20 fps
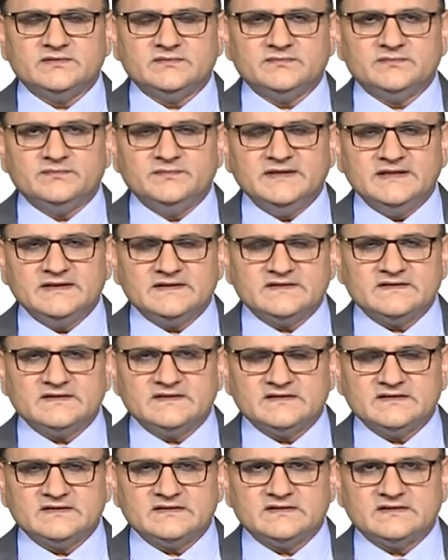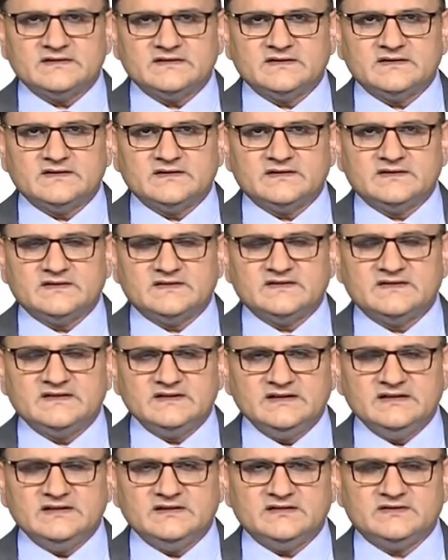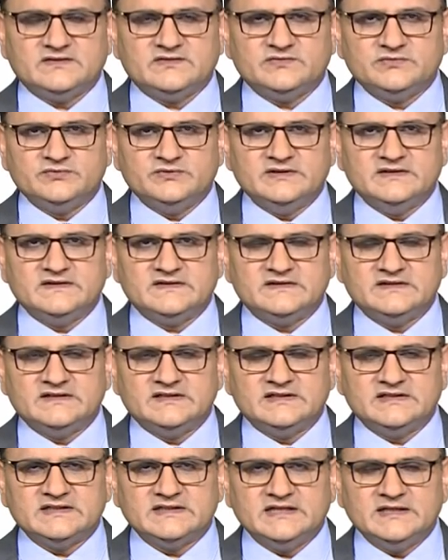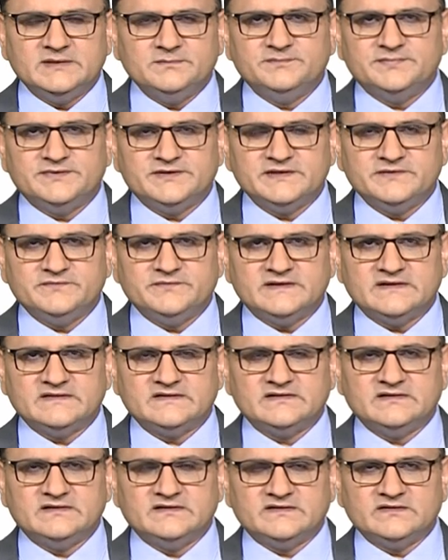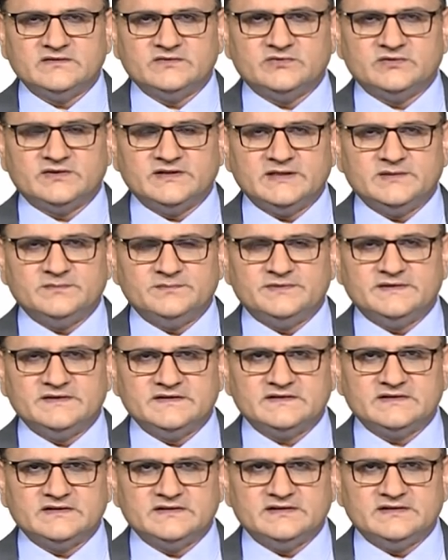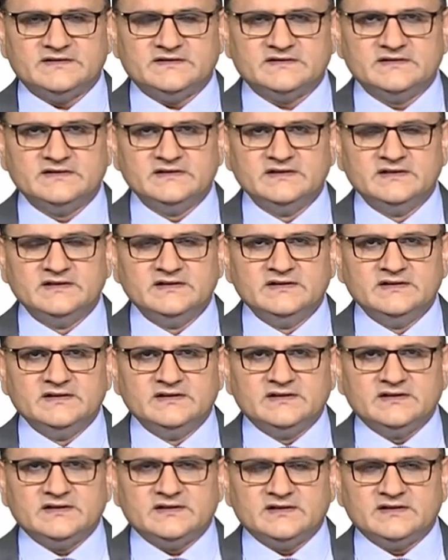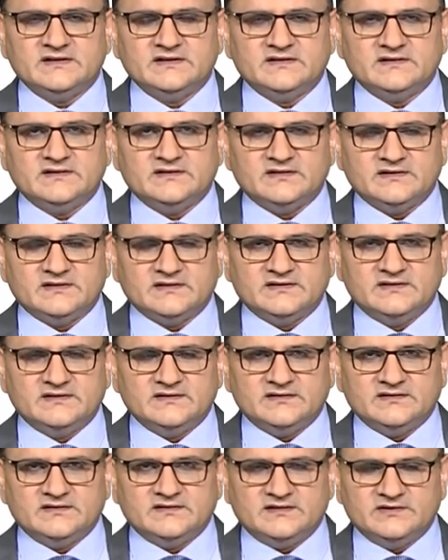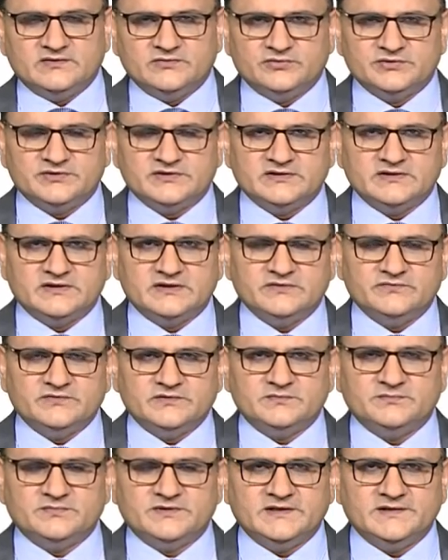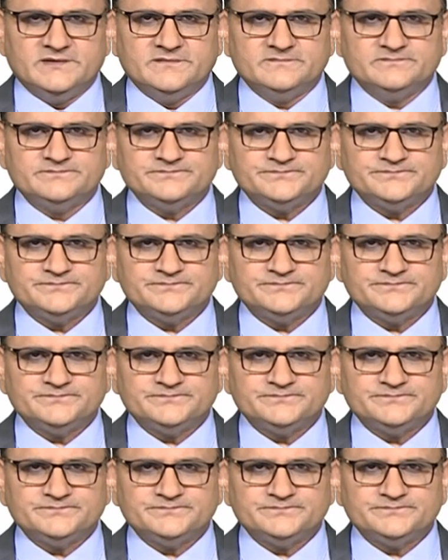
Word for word: makes us see students not empty vessels or empty slates and uh, the notion given by